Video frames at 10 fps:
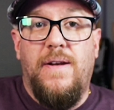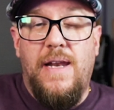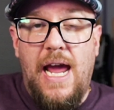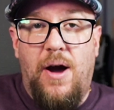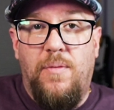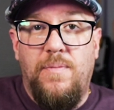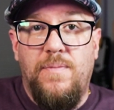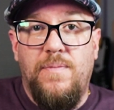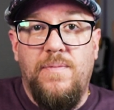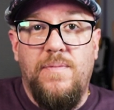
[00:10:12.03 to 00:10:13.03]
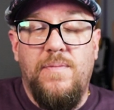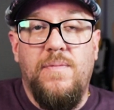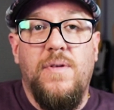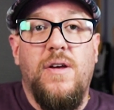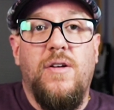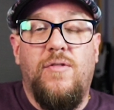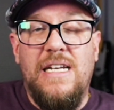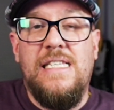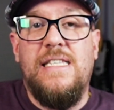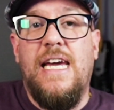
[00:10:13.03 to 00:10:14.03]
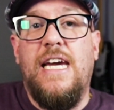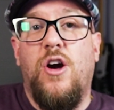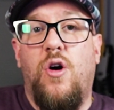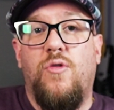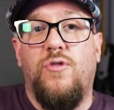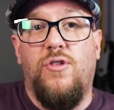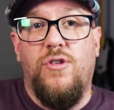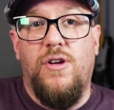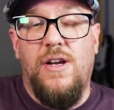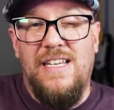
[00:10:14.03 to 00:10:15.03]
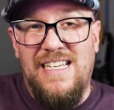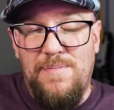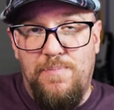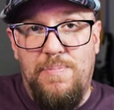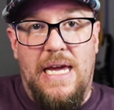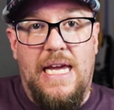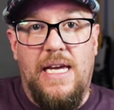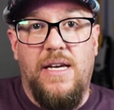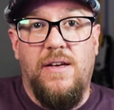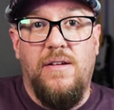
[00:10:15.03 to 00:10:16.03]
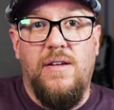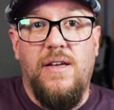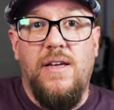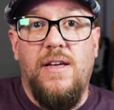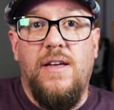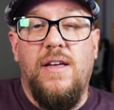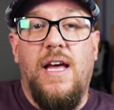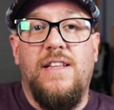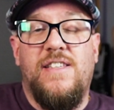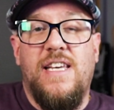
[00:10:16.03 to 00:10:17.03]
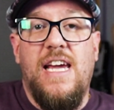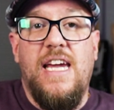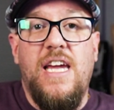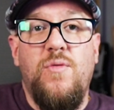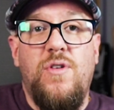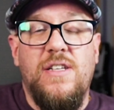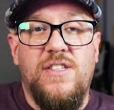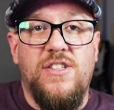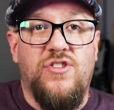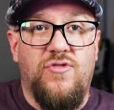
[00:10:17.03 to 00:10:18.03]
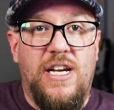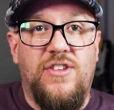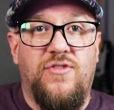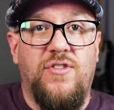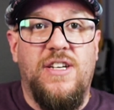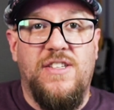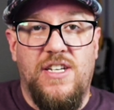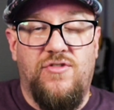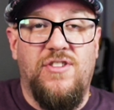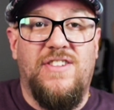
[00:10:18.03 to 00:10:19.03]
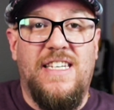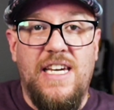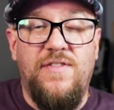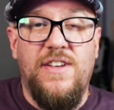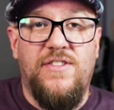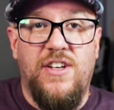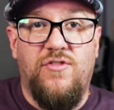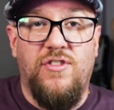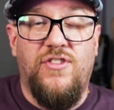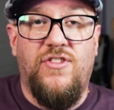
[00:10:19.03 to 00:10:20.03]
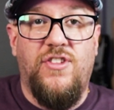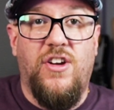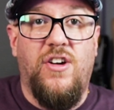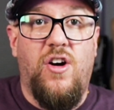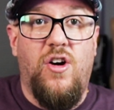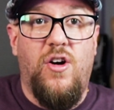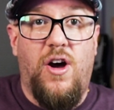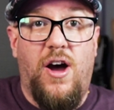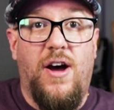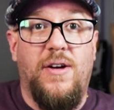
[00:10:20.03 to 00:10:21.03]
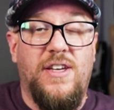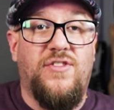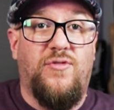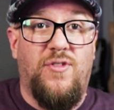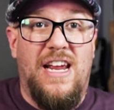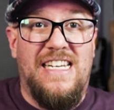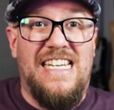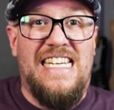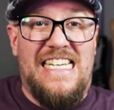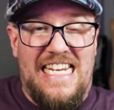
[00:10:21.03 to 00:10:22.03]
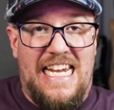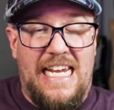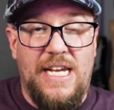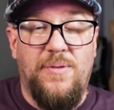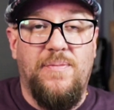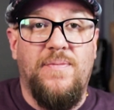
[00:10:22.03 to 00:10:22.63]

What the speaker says: Now, let's take owner B and say he wants to transfer his interest, give his interest to his friend D.